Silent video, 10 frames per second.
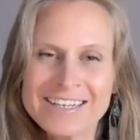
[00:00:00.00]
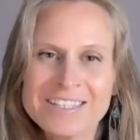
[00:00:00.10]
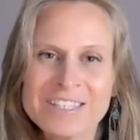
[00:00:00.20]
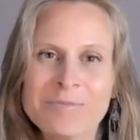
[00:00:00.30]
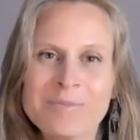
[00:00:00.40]

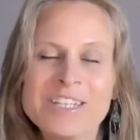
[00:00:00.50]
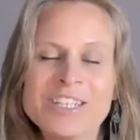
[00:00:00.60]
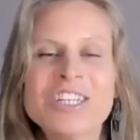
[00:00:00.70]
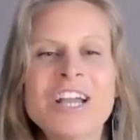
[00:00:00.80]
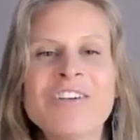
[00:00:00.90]
So please
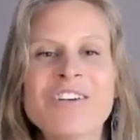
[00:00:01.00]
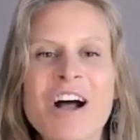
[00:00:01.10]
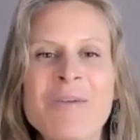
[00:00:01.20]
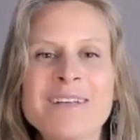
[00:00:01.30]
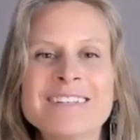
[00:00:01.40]
share your
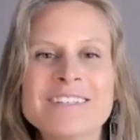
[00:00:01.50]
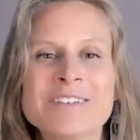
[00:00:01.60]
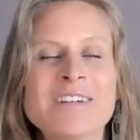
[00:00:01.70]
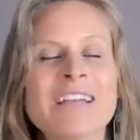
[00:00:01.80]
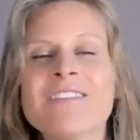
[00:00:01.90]
comments or
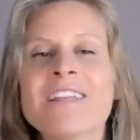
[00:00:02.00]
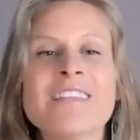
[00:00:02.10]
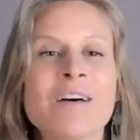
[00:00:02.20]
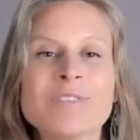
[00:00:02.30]
give it a thumbs